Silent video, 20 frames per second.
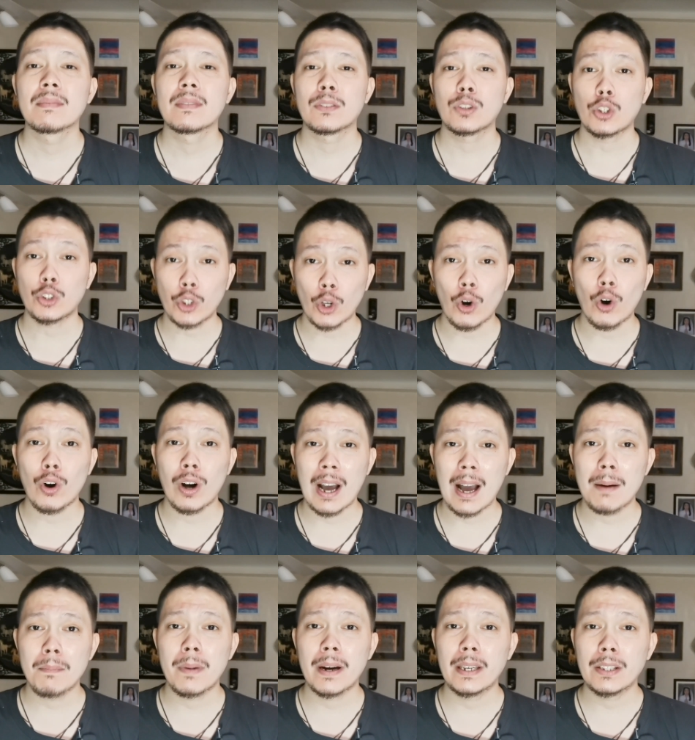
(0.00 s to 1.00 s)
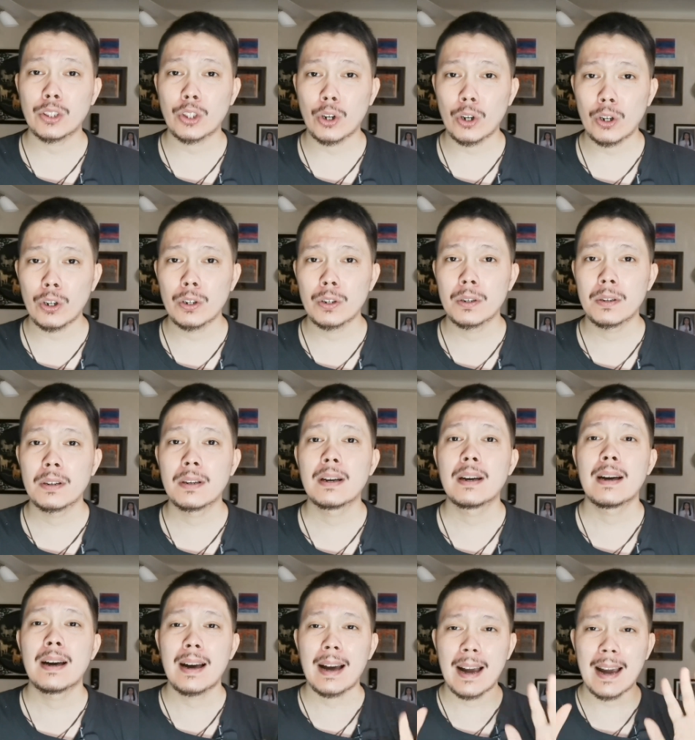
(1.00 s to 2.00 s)
Totoo nga ba ito?
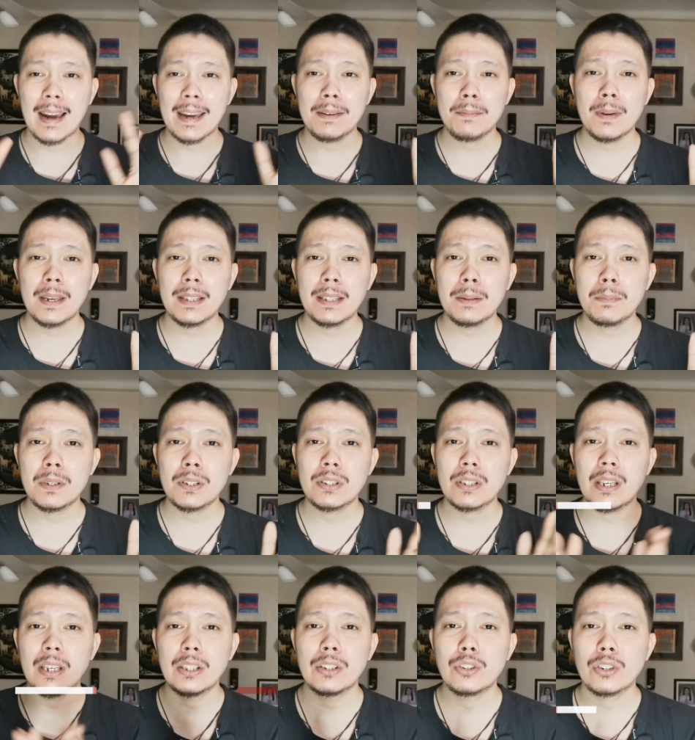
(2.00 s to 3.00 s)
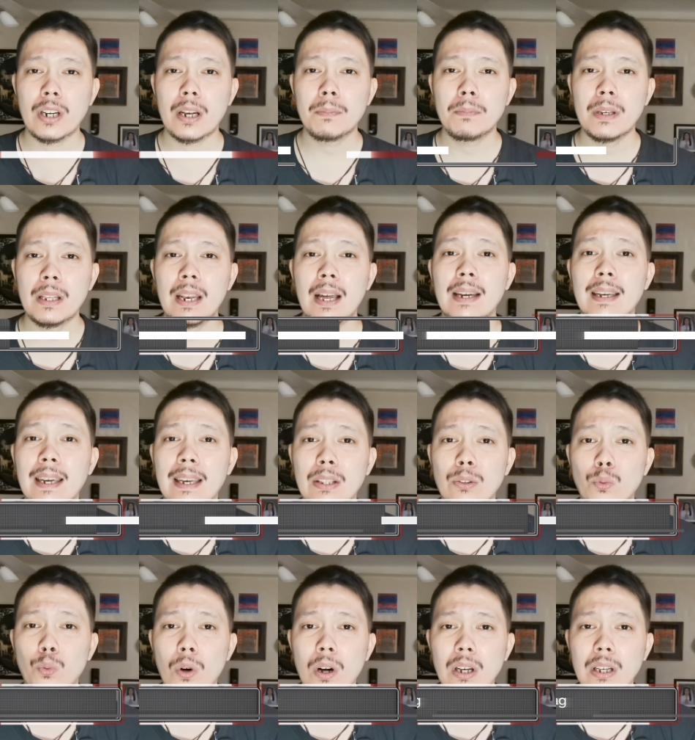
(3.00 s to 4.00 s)
Hi, my name is Adrian Milag and
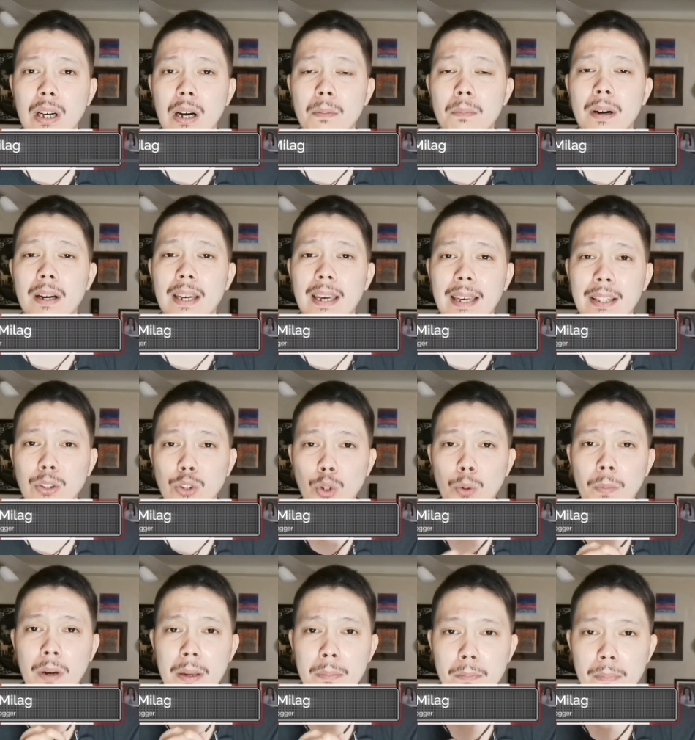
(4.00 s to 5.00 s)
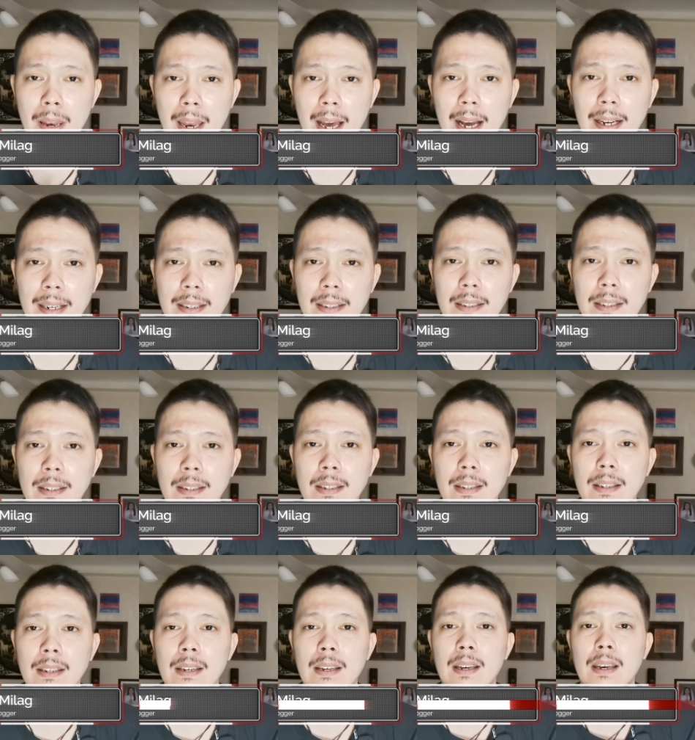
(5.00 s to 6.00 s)
welcome again to my vlog.
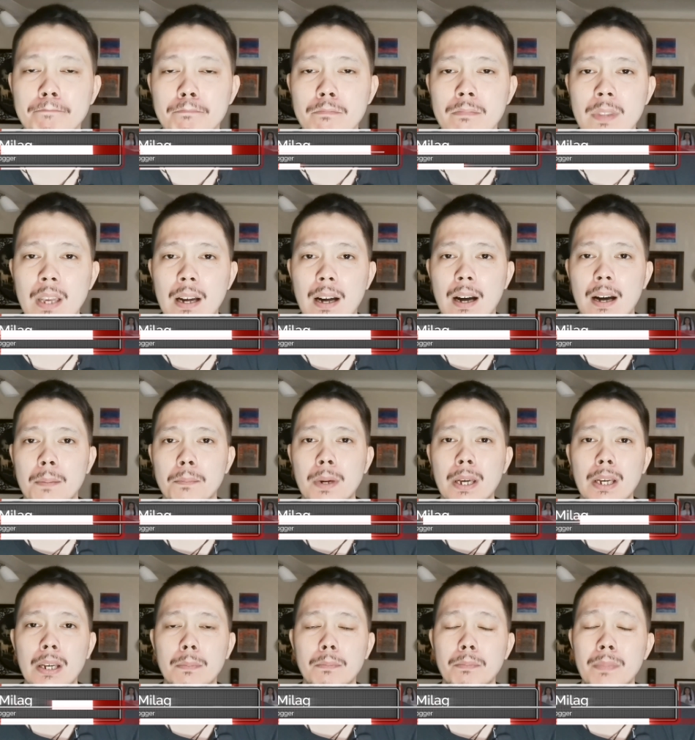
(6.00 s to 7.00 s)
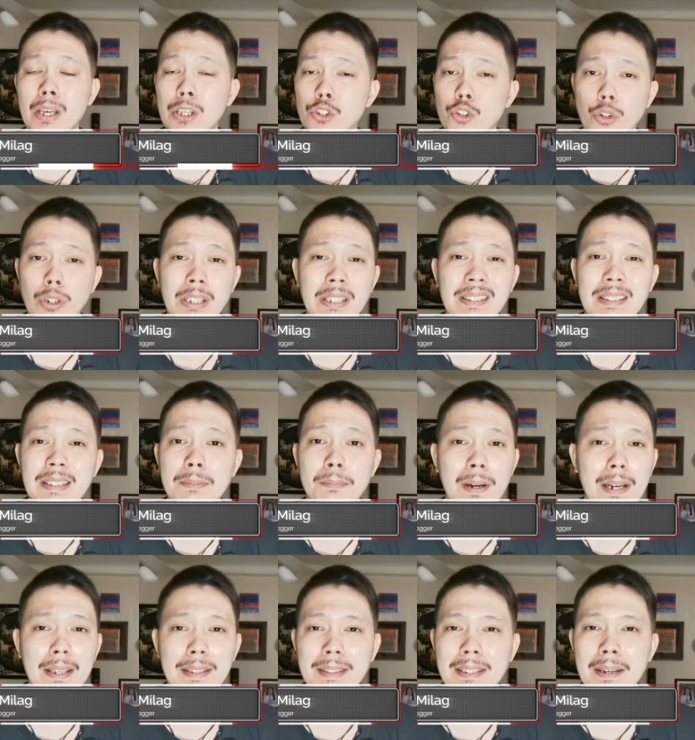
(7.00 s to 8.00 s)
Medyo hindi
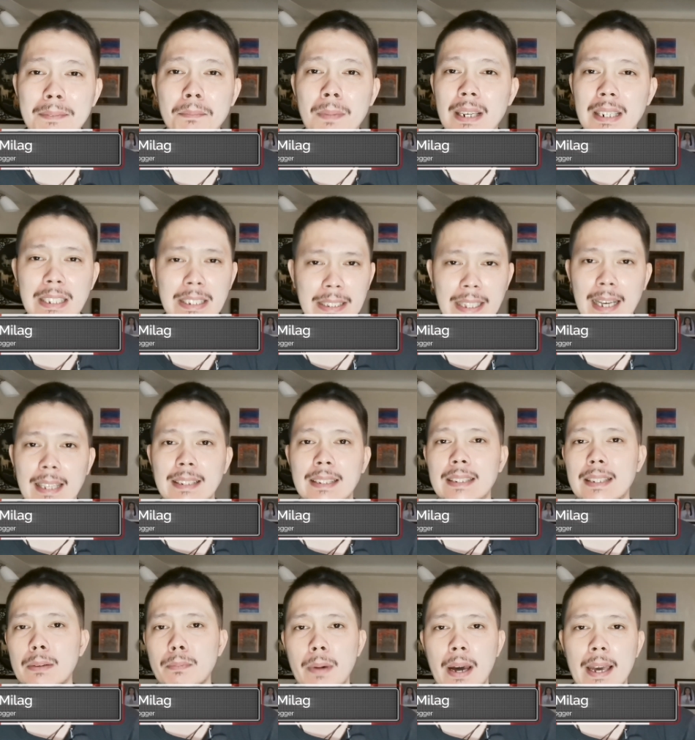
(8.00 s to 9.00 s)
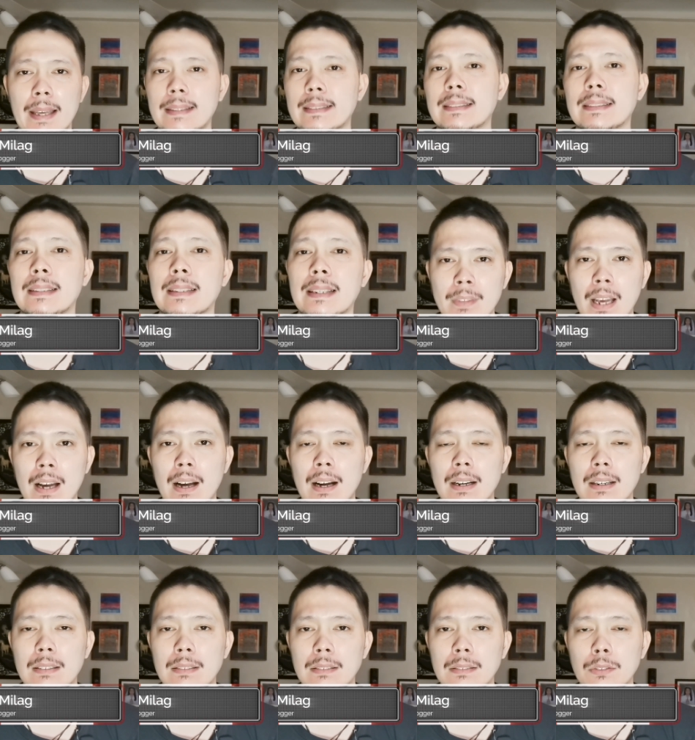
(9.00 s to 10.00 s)
magandang balita na naman
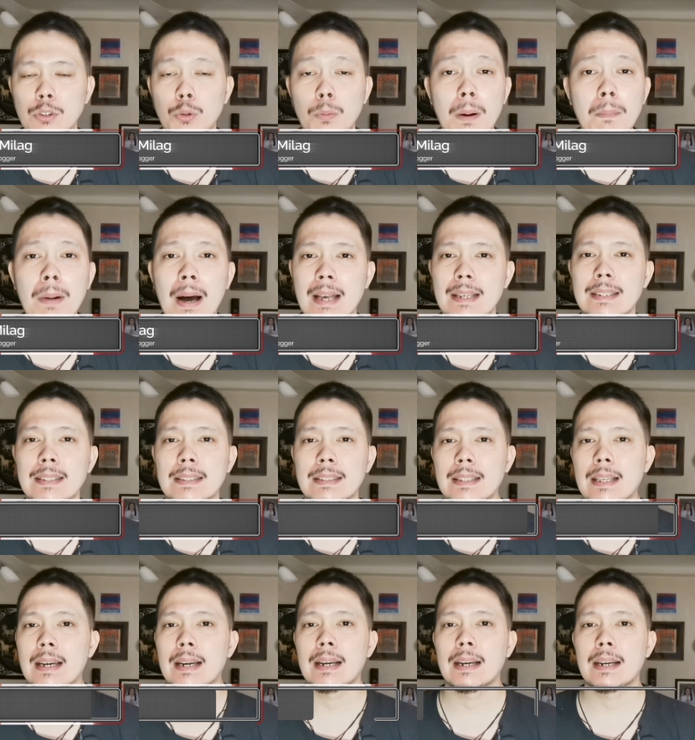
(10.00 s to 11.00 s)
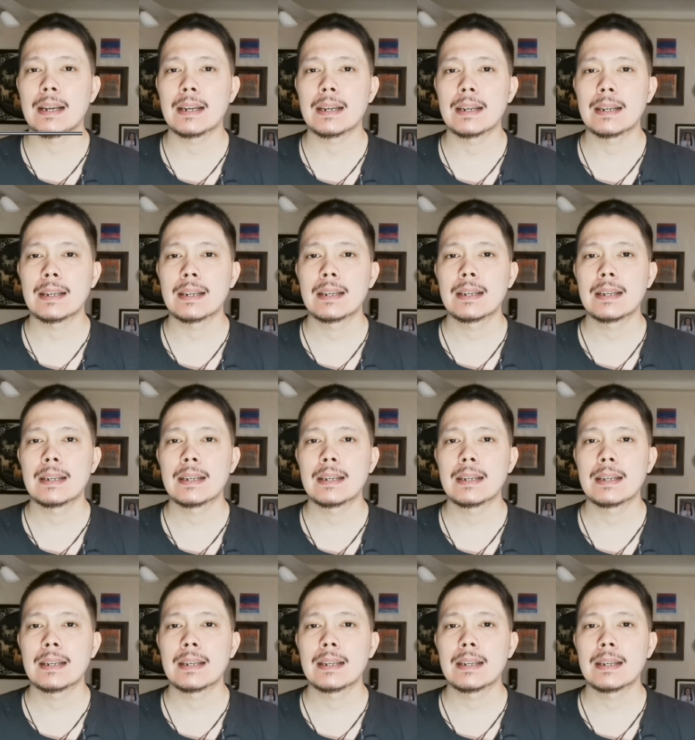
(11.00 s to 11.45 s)
ang lumabas na